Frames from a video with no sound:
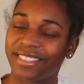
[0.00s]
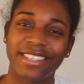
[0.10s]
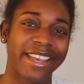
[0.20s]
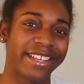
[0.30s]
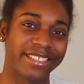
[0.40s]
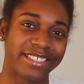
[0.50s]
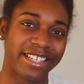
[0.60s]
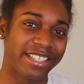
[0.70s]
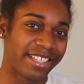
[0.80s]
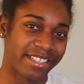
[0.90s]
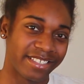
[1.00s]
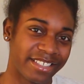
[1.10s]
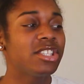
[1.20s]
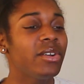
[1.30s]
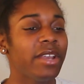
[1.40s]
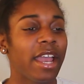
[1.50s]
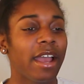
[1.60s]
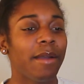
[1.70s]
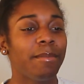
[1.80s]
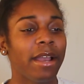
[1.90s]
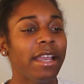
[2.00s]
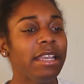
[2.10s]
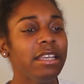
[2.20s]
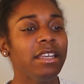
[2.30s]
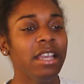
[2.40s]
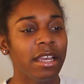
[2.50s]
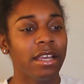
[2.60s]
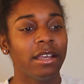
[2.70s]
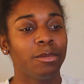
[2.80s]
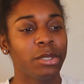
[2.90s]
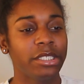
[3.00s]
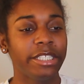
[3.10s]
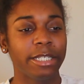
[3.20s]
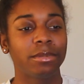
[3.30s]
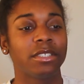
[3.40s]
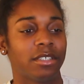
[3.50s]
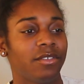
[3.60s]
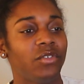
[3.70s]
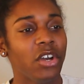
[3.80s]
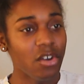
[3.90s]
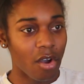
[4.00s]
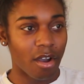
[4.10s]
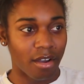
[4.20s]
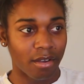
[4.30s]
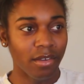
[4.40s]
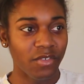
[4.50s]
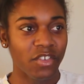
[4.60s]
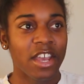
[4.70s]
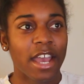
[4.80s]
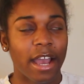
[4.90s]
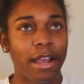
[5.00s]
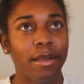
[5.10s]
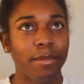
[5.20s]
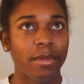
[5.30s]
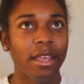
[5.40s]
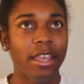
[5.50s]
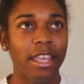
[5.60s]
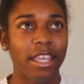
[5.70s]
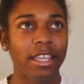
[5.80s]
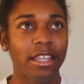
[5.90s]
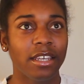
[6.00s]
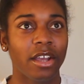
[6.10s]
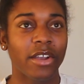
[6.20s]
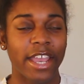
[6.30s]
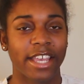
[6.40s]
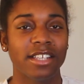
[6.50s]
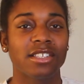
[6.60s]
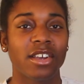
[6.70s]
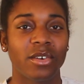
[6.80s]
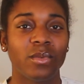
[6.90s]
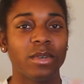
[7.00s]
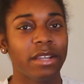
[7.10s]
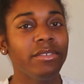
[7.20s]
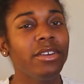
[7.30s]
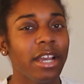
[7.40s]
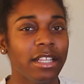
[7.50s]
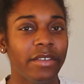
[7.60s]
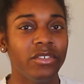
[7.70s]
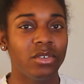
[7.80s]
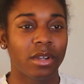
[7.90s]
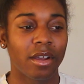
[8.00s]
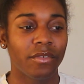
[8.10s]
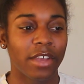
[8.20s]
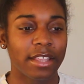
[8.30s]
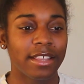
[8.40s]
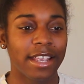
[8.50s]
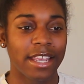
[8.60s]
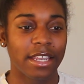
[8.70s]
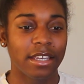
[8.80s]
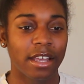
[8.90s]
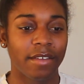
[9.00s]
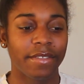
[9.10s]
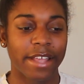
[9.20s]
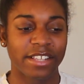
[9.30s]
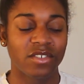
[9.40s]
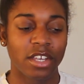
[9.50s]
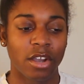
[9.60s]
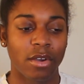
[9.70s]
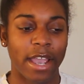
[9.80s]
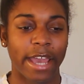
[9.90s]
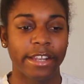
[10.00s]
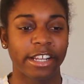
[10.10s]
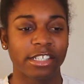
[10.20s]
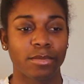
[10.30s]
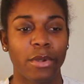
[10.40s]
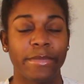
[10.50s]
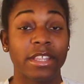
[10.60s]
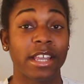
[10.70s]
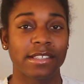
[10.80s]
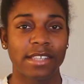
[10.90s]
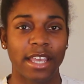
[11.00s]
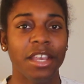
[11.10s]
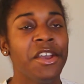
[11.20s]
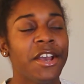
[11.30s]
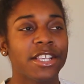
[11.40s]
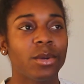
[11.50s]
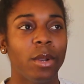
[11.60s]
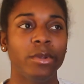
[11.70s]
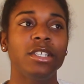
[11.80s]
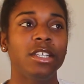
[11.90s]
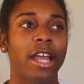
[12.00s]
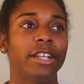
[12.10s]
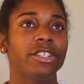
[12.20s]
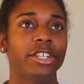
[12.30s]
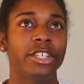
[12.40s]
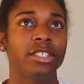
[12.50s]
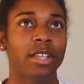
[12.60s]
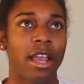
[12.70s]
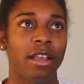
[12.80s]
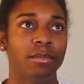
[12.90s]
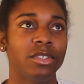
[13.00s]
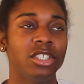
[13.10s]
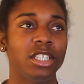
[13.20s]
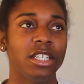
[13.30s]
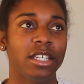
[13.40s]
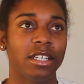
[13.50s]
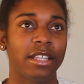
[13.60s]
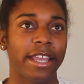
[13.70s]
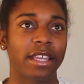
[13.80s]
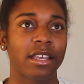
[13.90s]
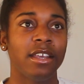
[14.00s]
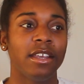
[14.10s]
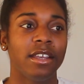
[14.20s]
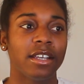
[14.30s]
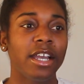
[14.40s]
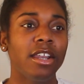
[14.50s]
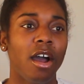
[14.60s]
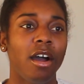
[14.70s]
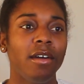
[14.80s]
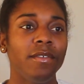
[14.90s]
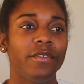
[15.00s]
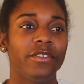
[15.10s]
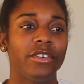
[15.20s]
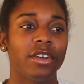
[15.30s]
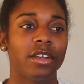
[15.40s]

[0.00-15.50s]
Yes, they did. So yeah, my pussy lips fell off. And okay, so whenever I left you off at the end of the last video, I had a doctor's appointment the next day. So when I went to the doctor's, she like cut off